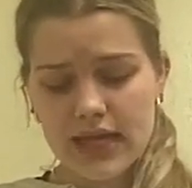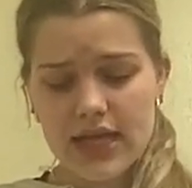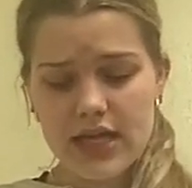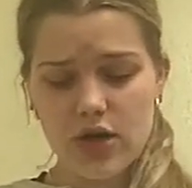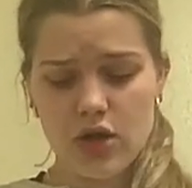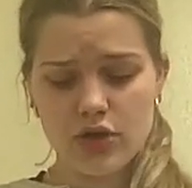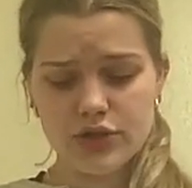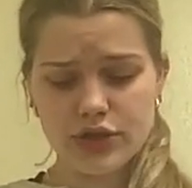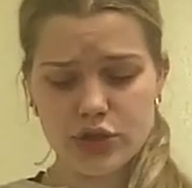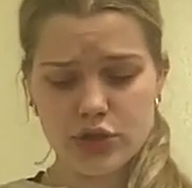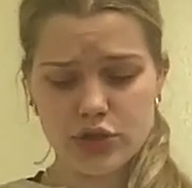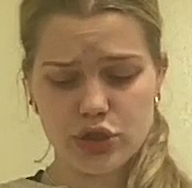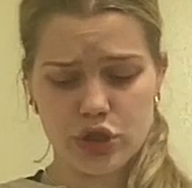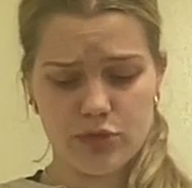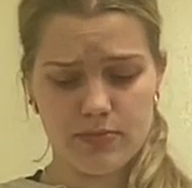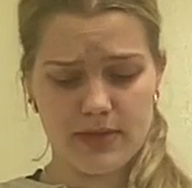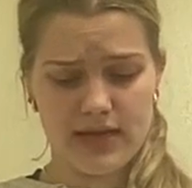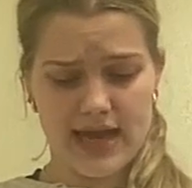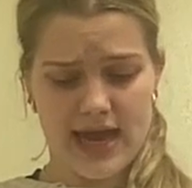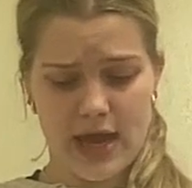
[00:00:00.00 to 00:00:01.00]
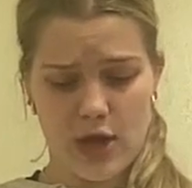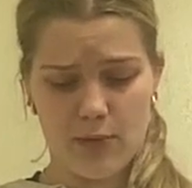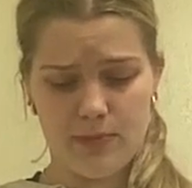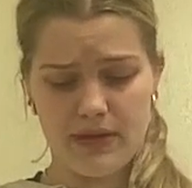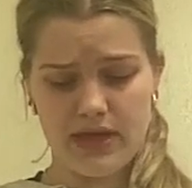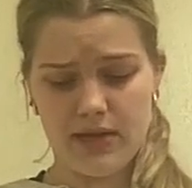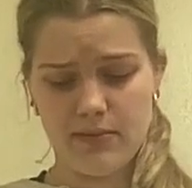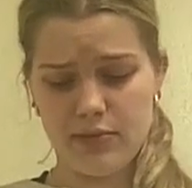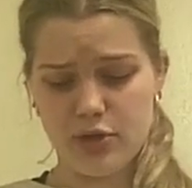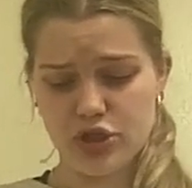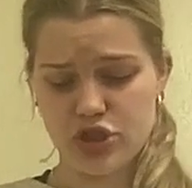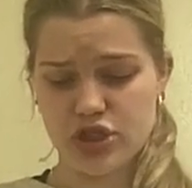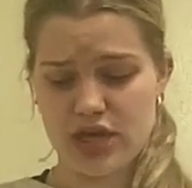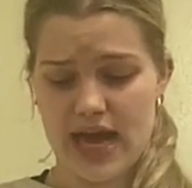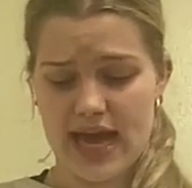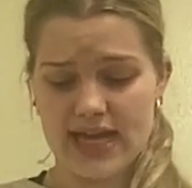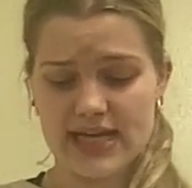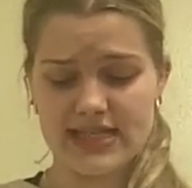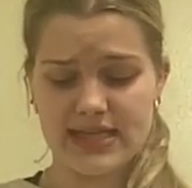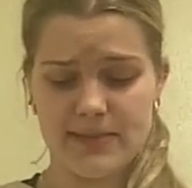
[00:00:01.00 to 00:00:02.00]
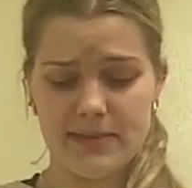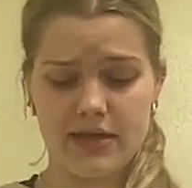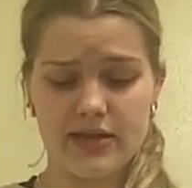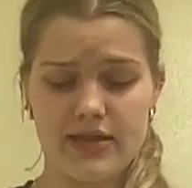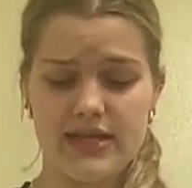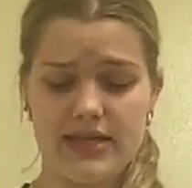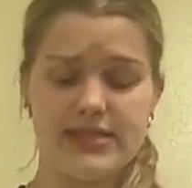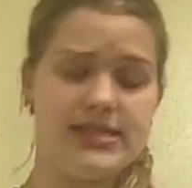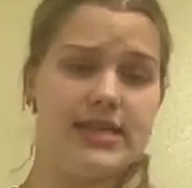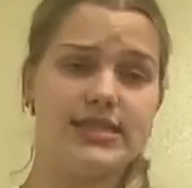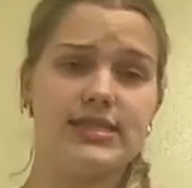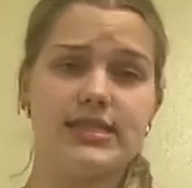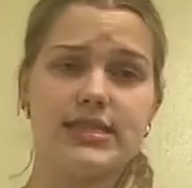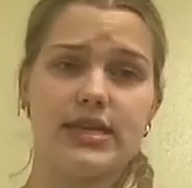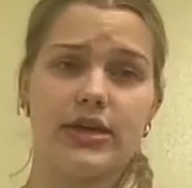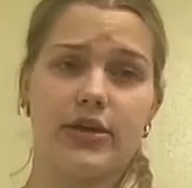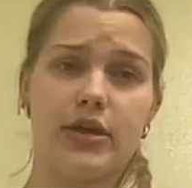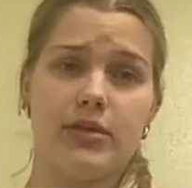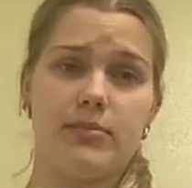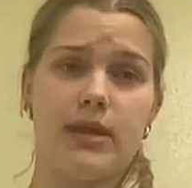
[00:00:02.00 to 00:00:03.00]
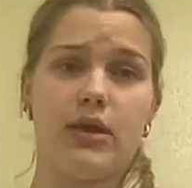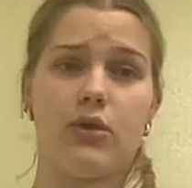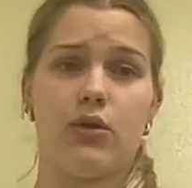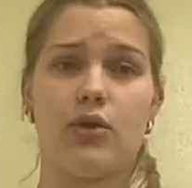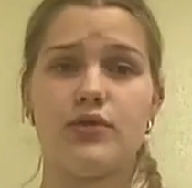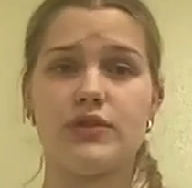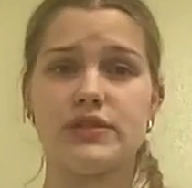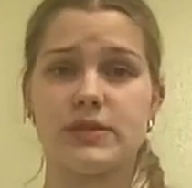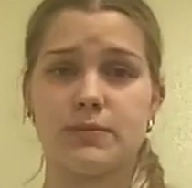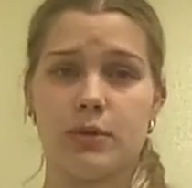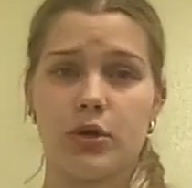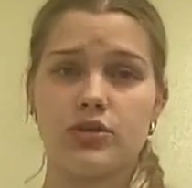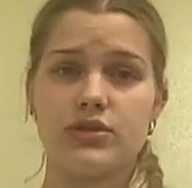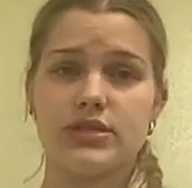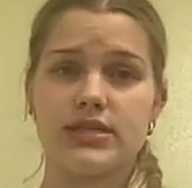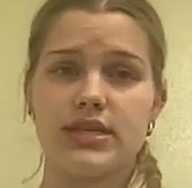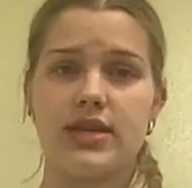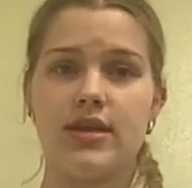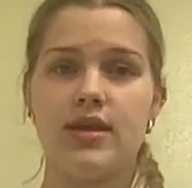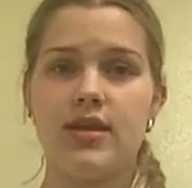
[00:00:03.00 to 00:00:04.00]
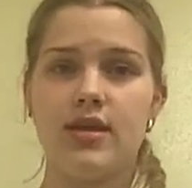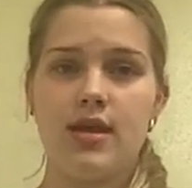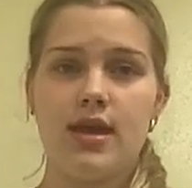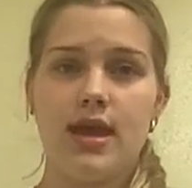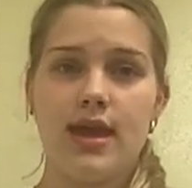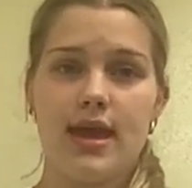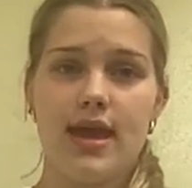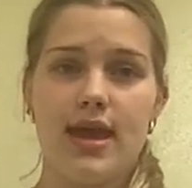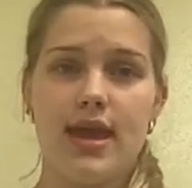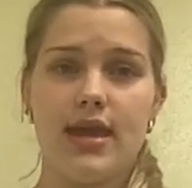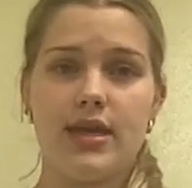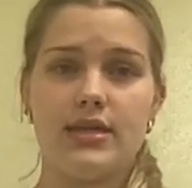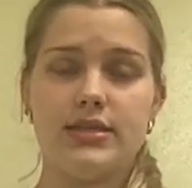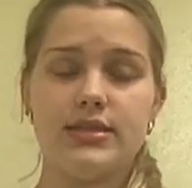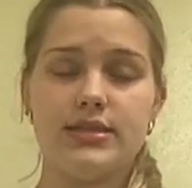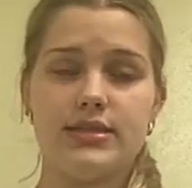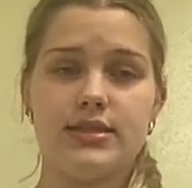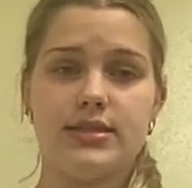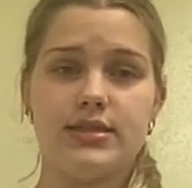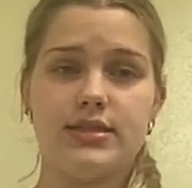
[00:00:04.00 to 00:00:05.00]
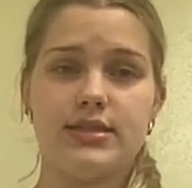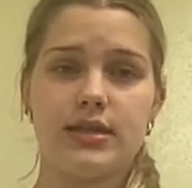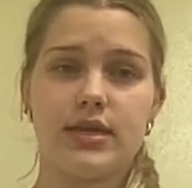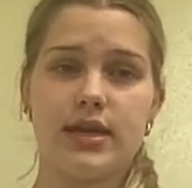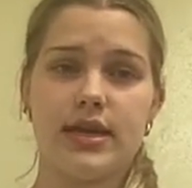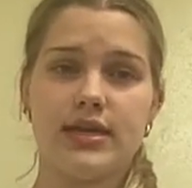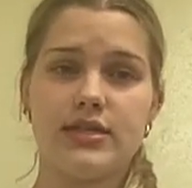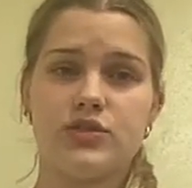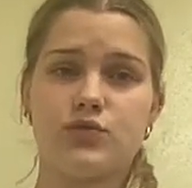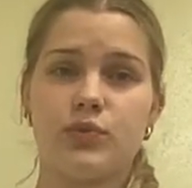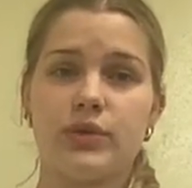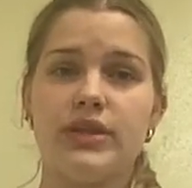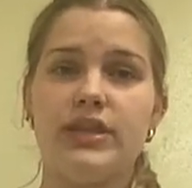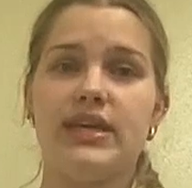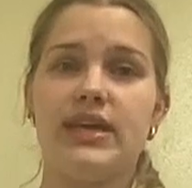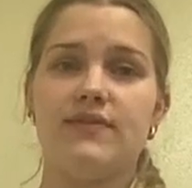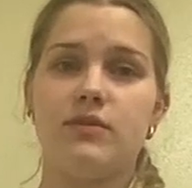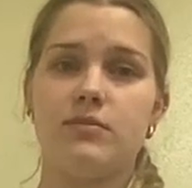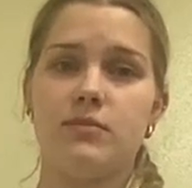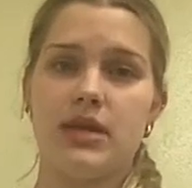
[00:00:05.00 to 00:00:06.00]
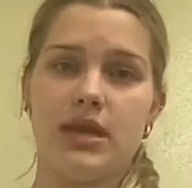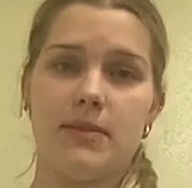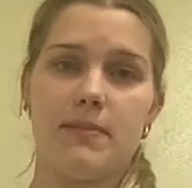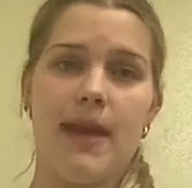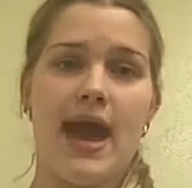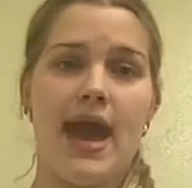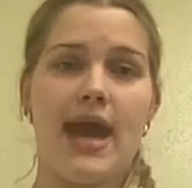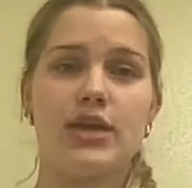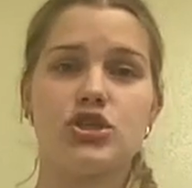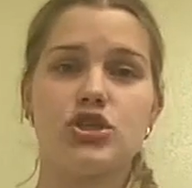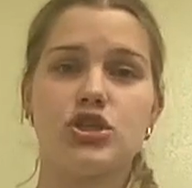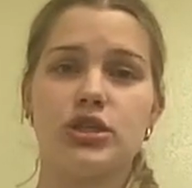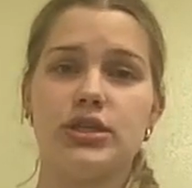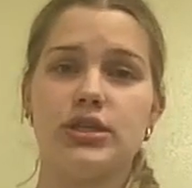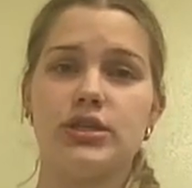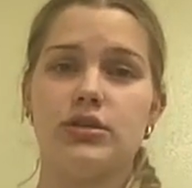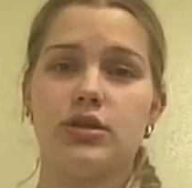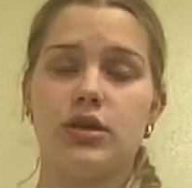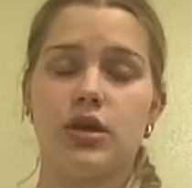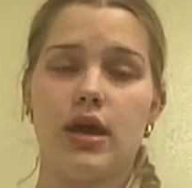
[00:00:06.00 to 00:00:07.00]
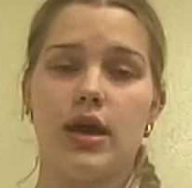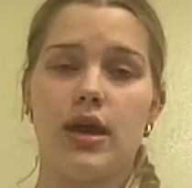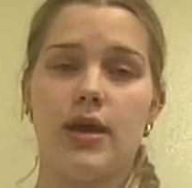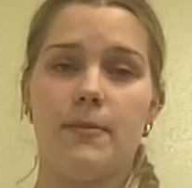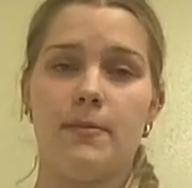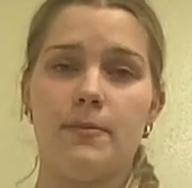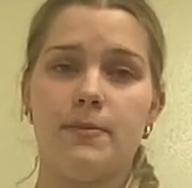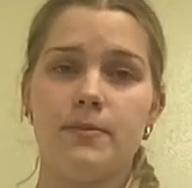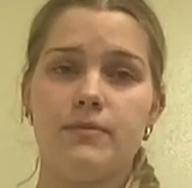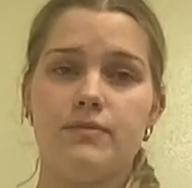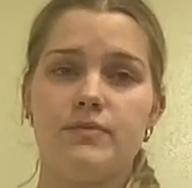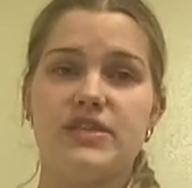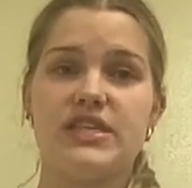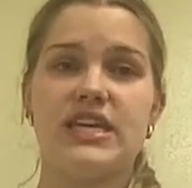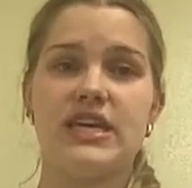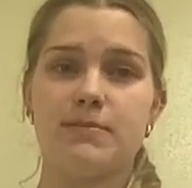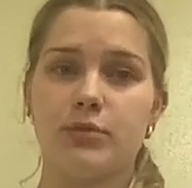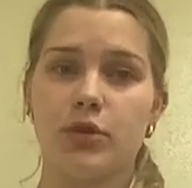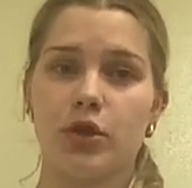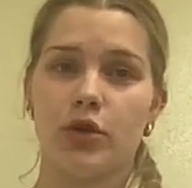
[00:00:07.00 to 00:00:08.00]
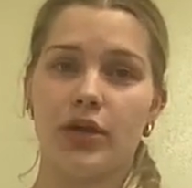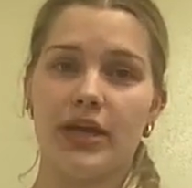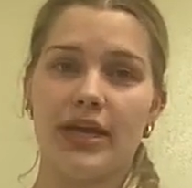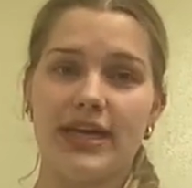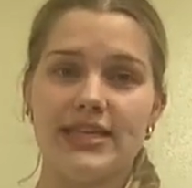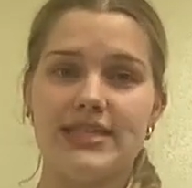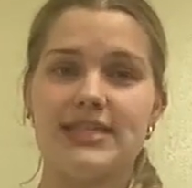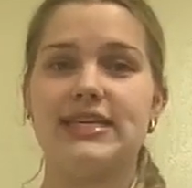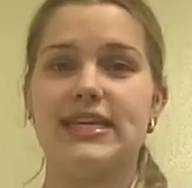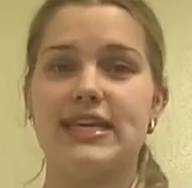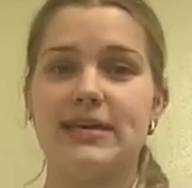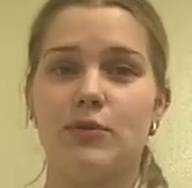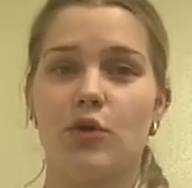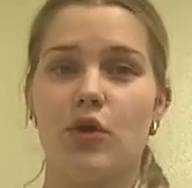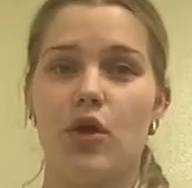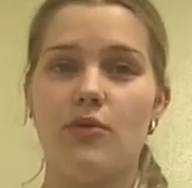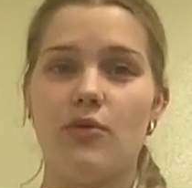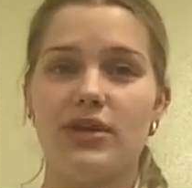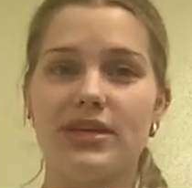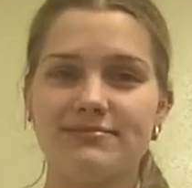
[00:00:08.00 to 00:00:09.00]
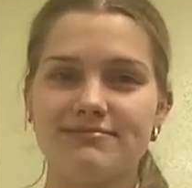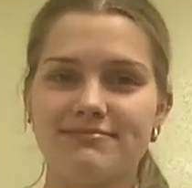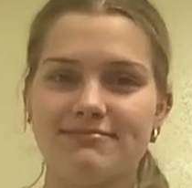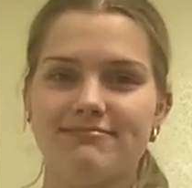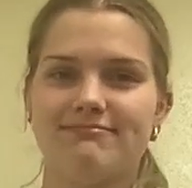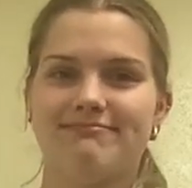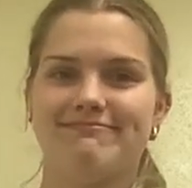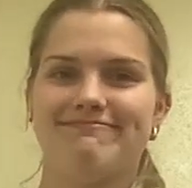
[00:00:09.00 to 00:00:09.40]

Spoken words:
It also showed me how being pushed academically is necessary in my growth as a person and has really given me a passion to keep learning and to keep growing.